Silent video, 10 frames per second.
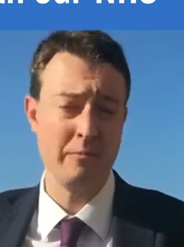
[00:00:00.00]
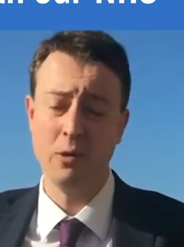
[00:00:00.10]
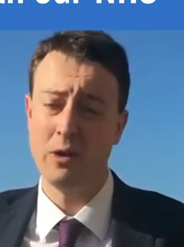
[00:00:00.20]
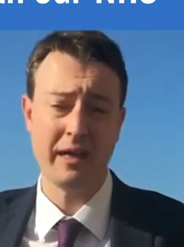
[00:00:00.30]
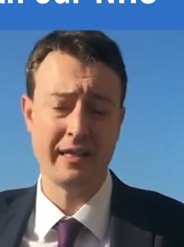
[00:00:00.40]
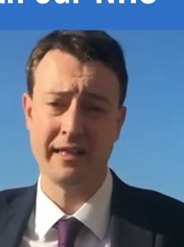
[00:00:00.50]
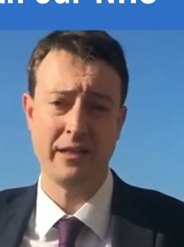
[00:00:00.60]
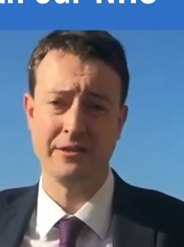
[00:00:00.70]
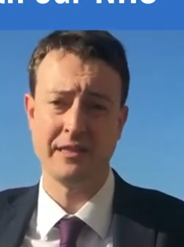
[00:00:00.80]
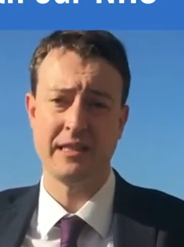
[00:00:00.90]
more than anything
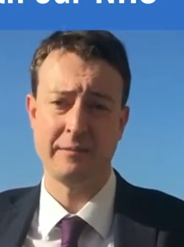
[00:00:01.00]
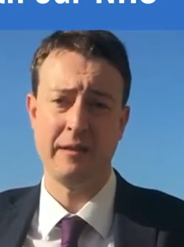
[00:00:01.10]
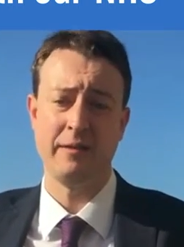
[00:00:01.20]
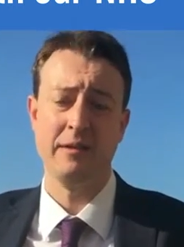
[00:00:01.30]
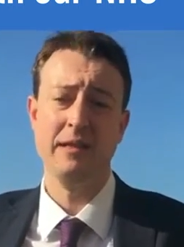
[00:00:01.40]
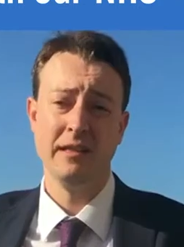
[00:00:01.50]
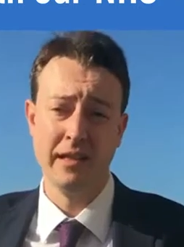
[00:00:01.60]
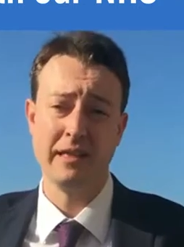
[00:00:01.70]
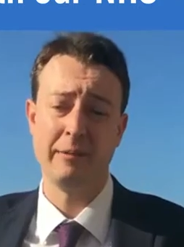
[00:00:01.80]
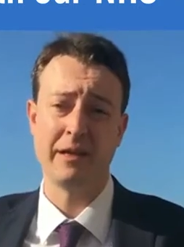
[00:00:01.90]
else, it's going to be about
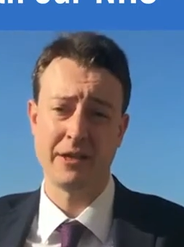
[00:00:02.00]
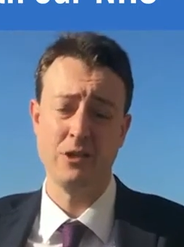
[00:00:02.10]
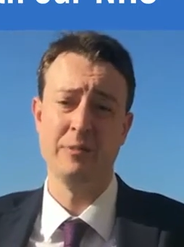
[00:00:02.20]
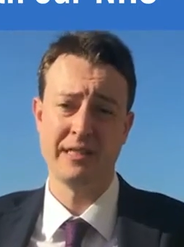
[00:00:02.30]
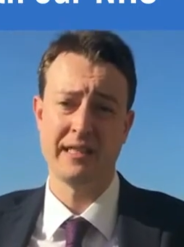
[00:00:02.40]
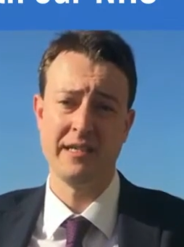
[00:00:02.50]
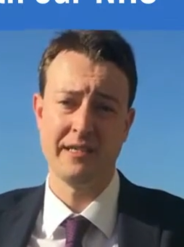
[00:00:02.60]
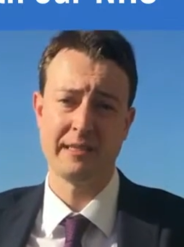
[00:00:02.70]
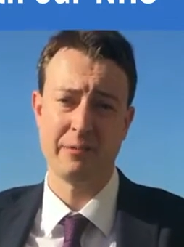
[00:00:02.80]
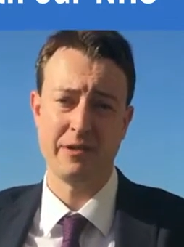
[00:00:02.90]
learning about the human side
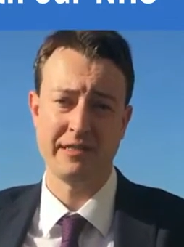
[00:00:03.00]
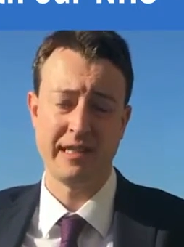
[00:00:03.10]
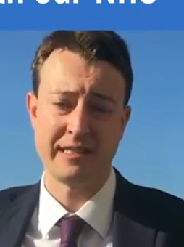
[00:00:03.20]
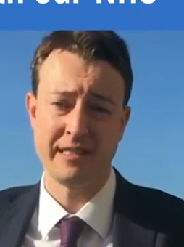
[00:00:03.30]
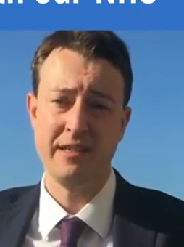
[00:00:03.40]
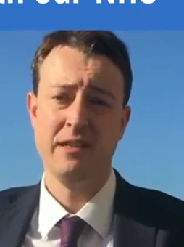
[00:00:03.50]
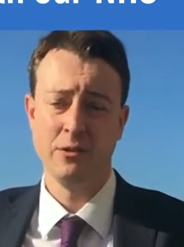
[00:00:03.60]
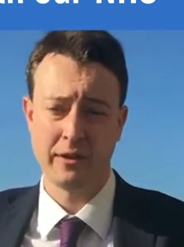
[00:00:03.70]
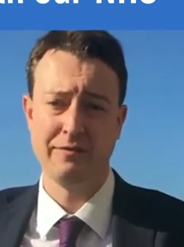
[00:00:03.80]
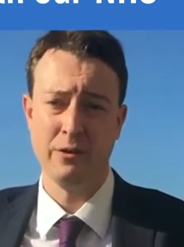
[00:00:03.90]
of this process.
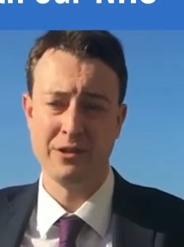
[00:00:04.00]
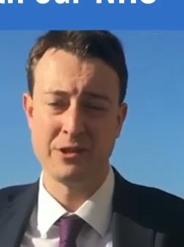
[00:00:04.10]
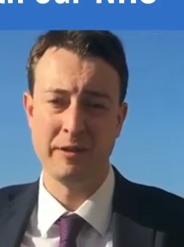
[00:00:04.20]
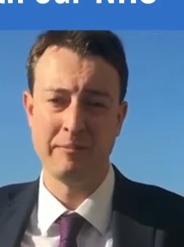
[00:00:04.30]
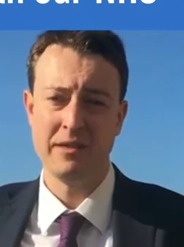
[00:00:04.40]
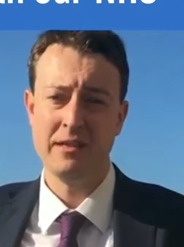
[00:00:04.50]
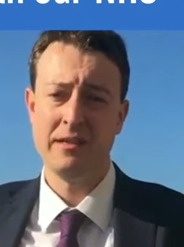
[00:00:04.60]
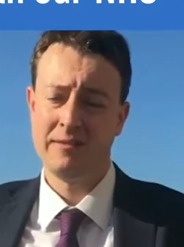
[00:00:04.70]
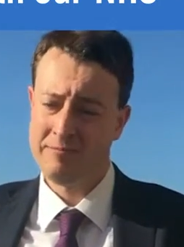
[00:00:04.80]
Looking forward to it.